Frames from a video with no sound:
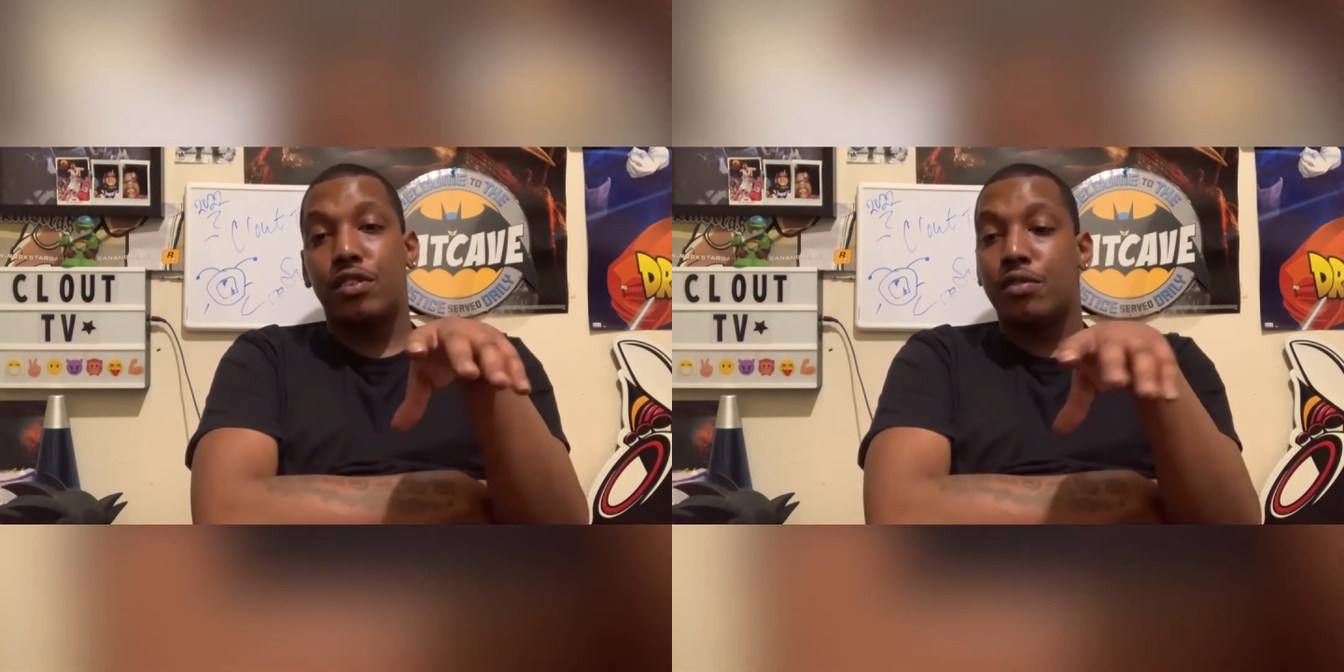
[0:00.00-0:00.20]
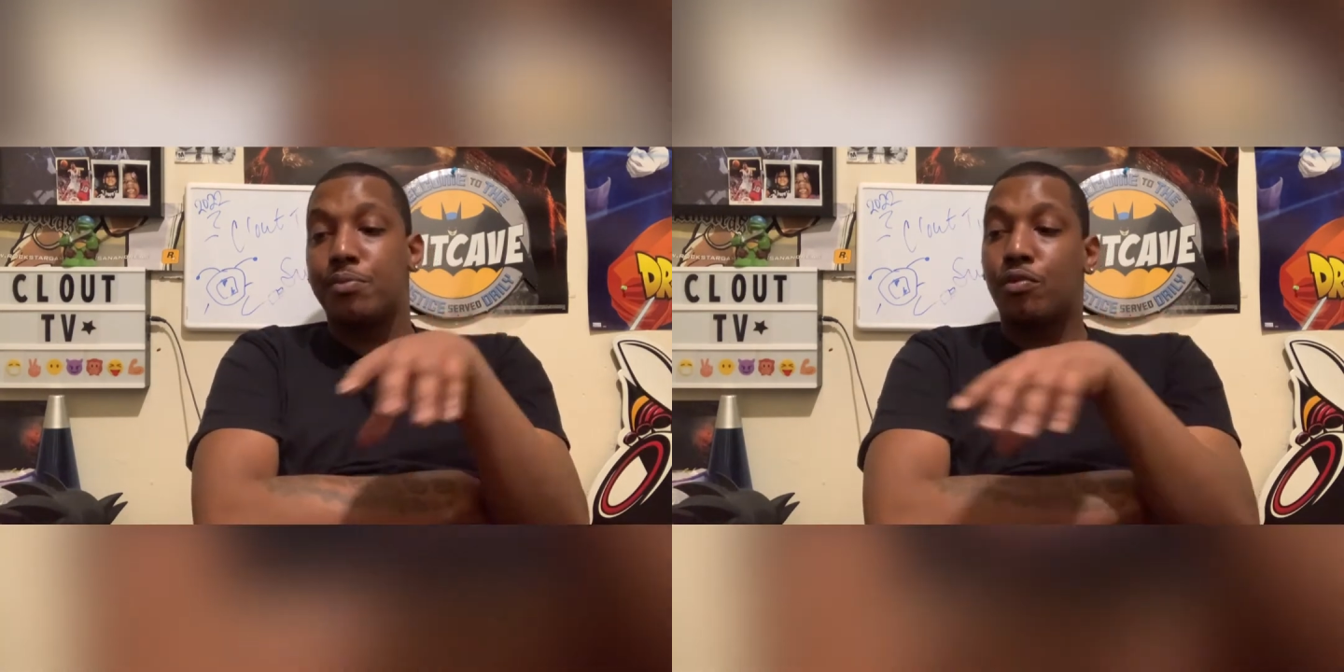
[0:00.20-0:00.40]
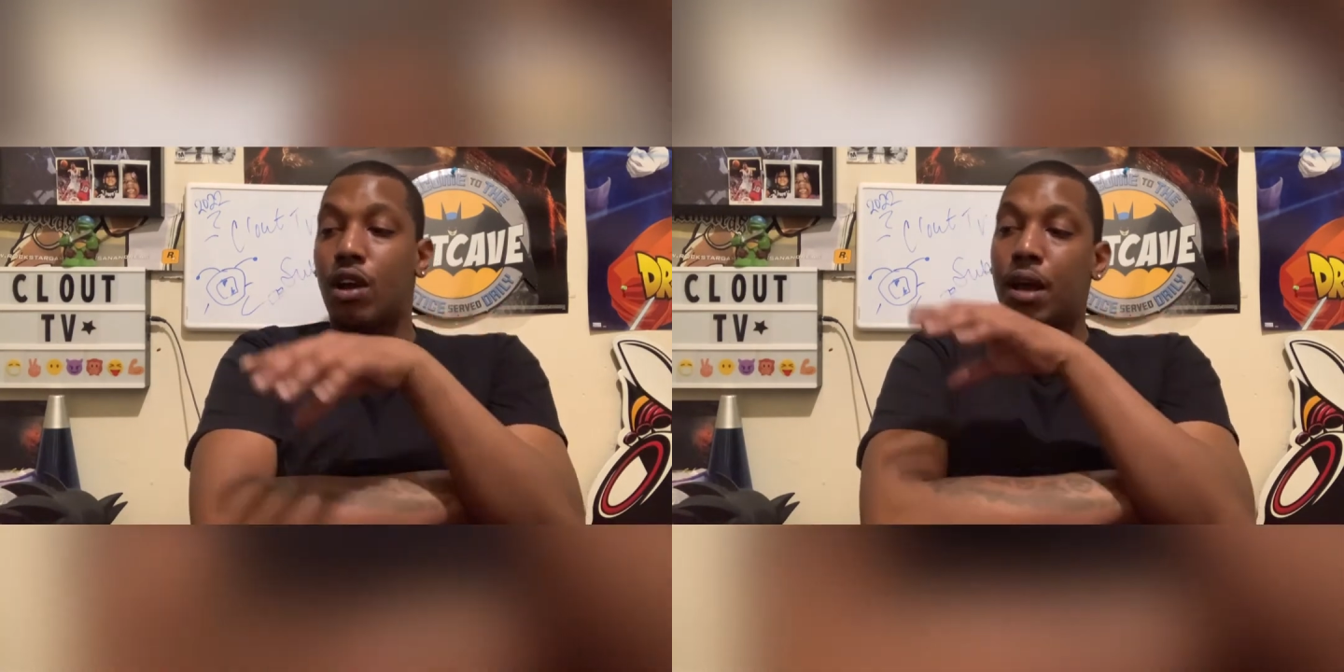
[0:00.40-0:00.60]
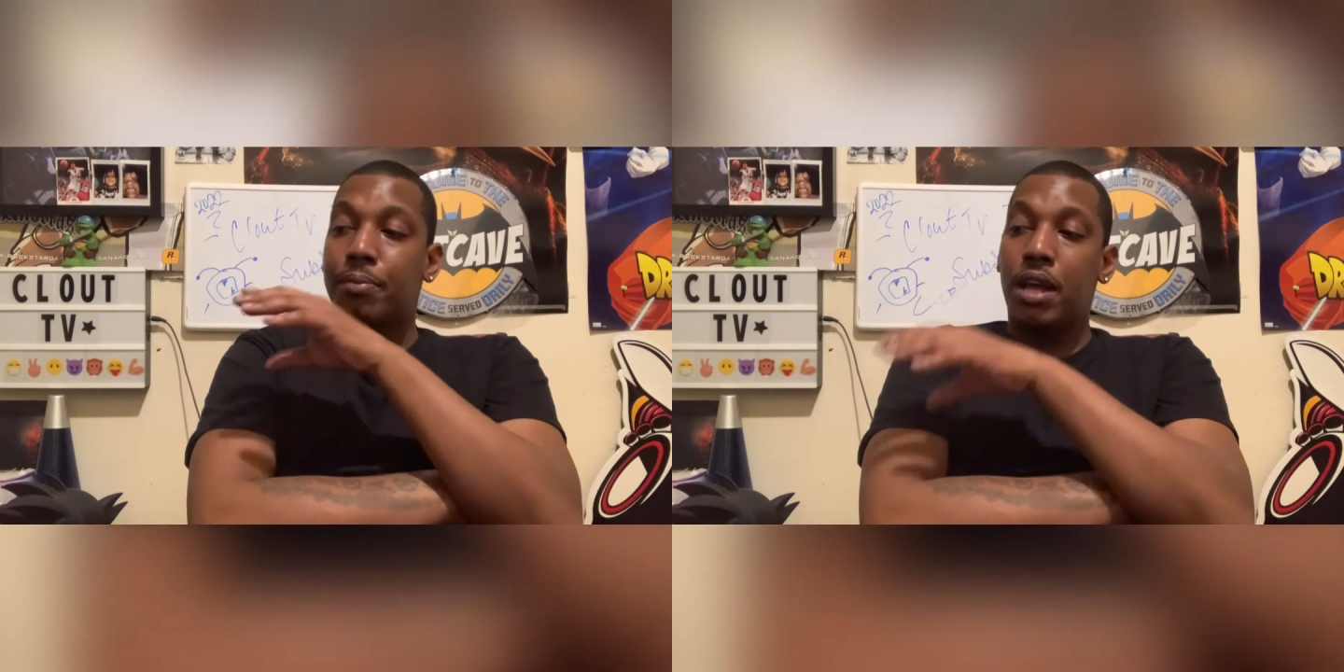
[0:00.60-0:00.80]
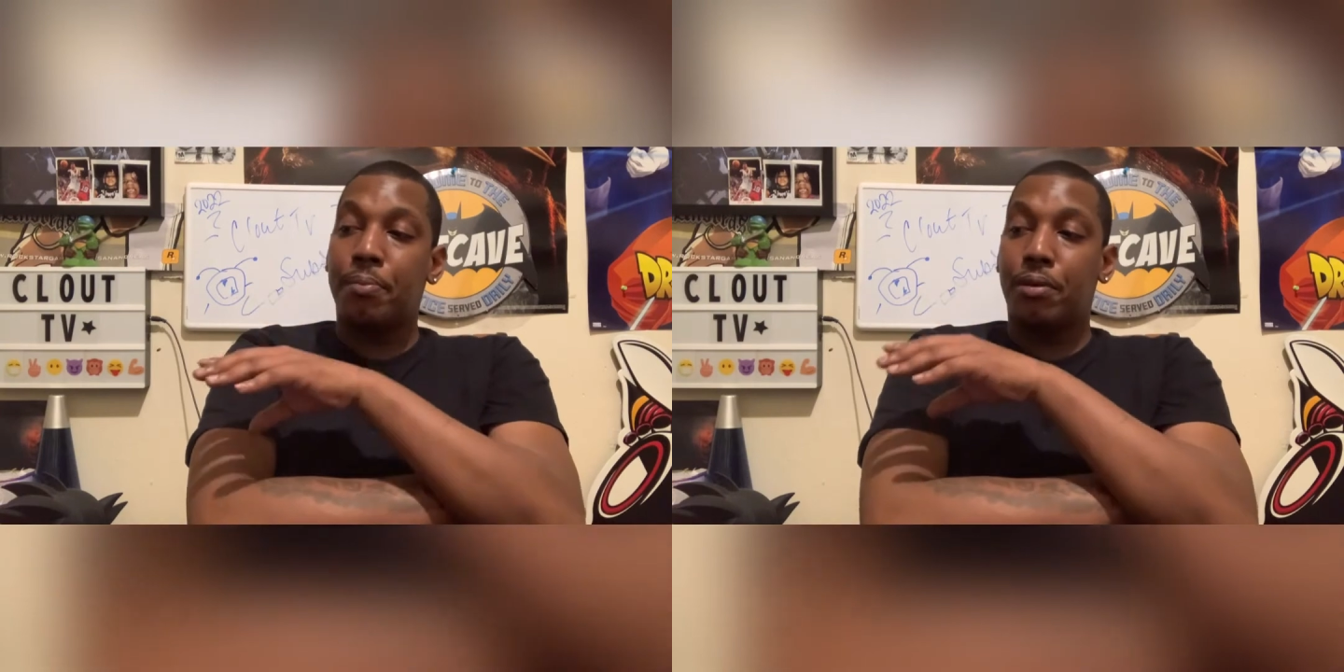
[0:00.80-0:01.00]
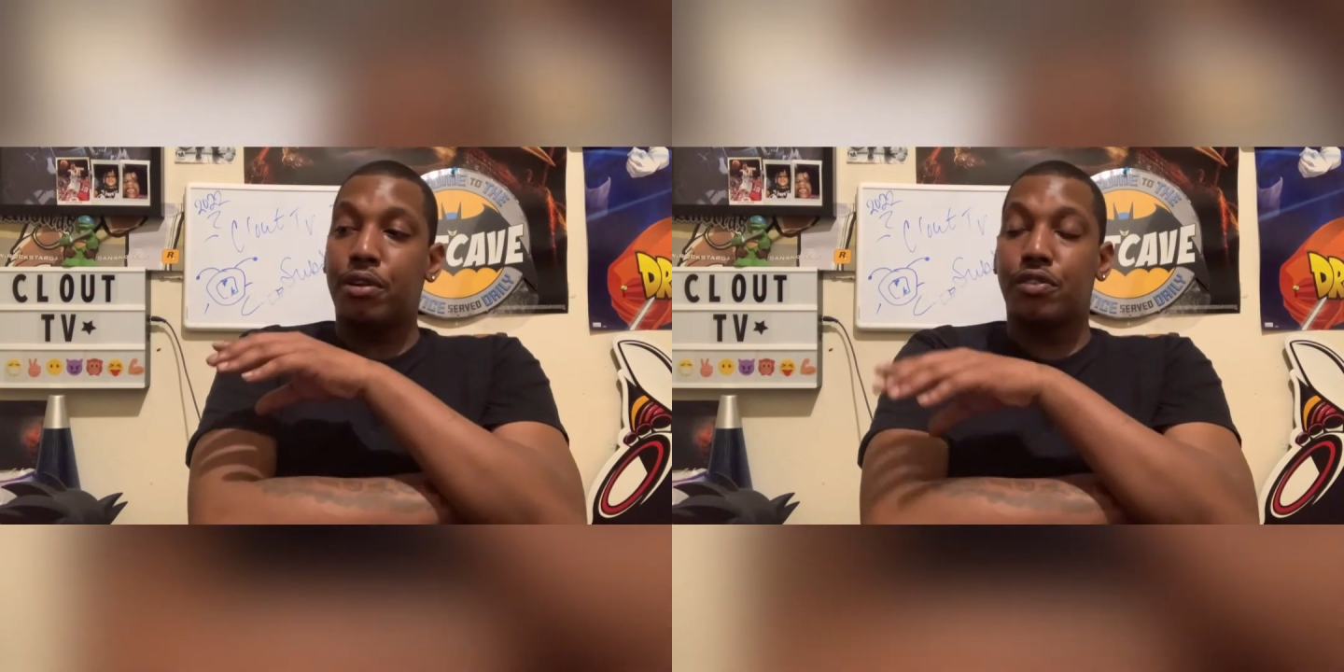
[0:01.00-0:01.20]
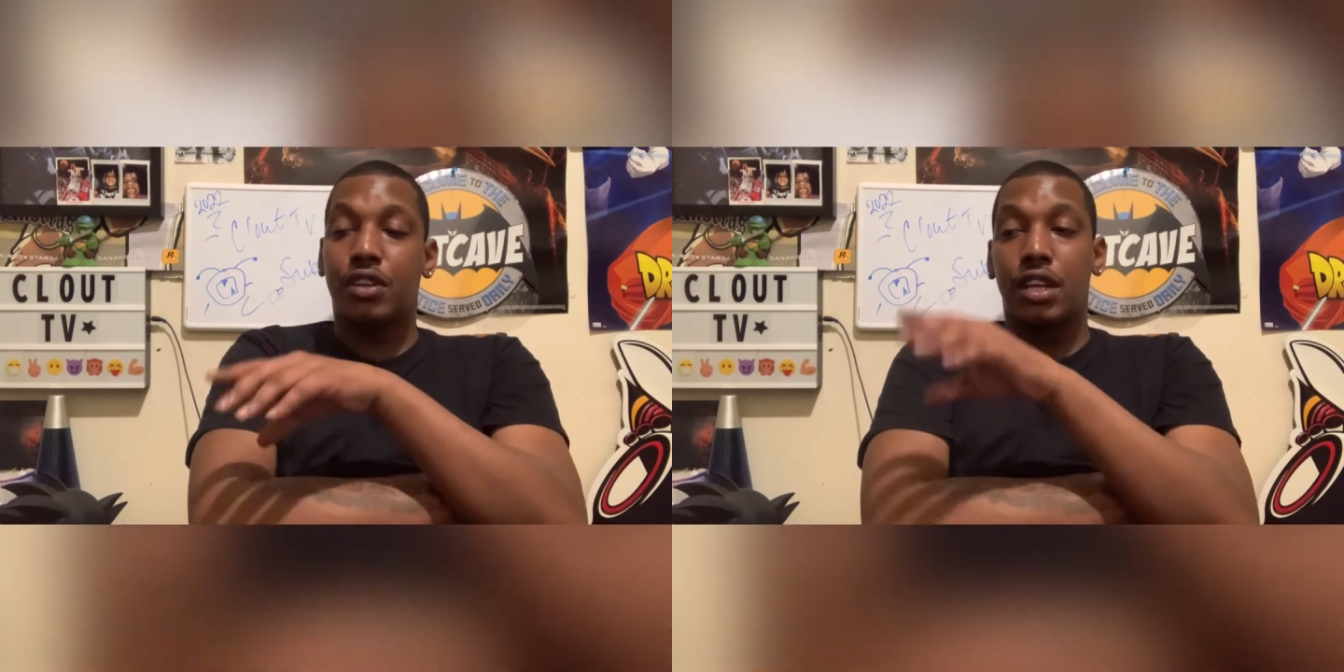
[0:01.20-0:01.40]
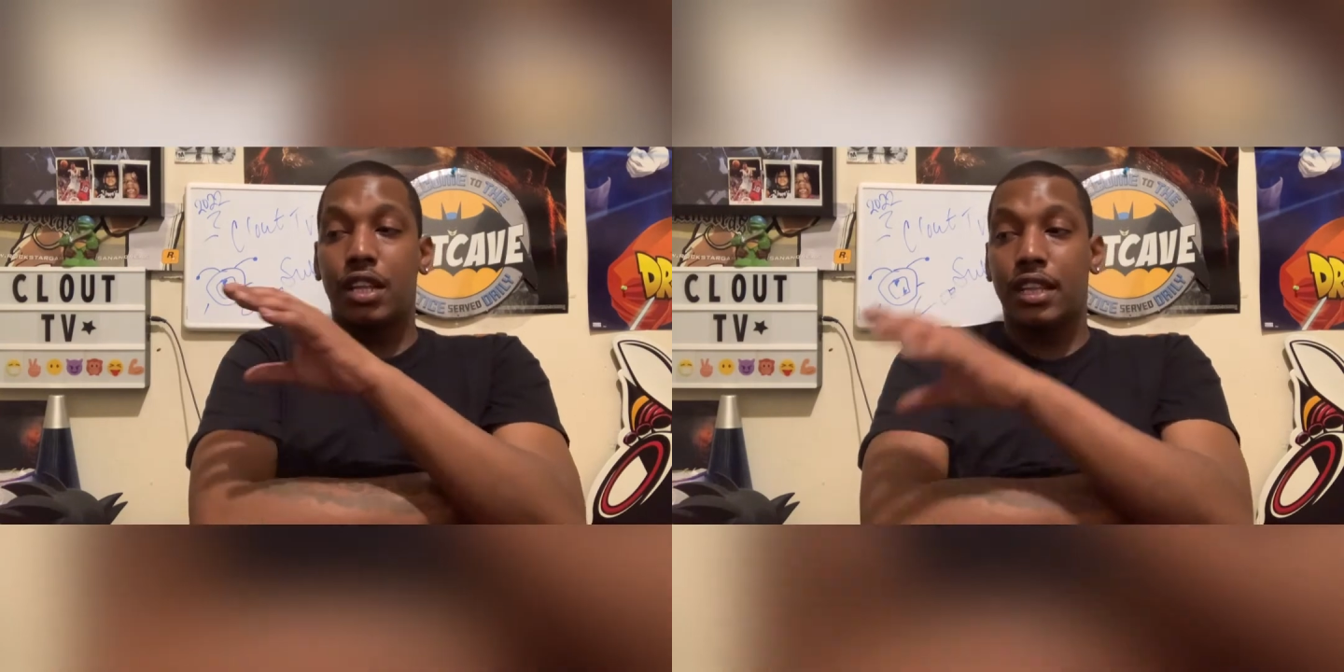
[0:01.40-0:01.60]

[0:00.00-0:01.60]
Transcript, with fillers: subscribe that person,